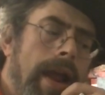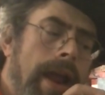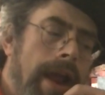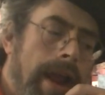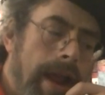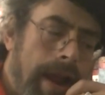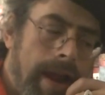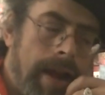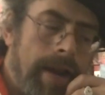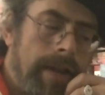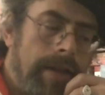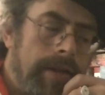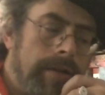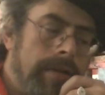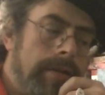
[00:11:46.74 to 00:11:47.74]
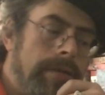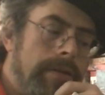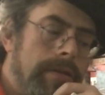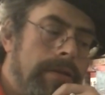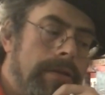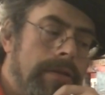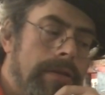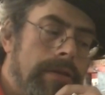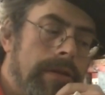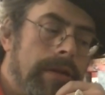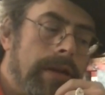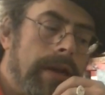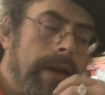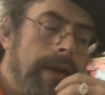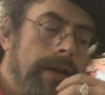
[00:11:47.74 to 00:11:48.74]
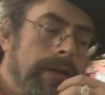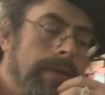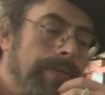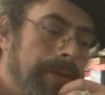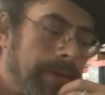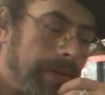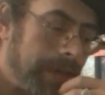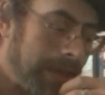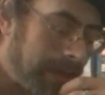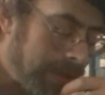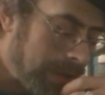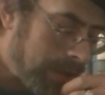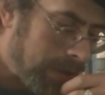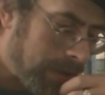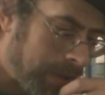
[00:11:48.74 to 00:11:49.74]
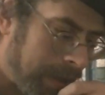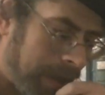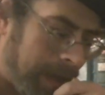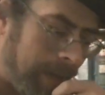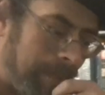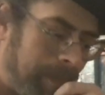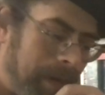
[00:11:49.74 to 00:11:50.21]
And there's an experiential game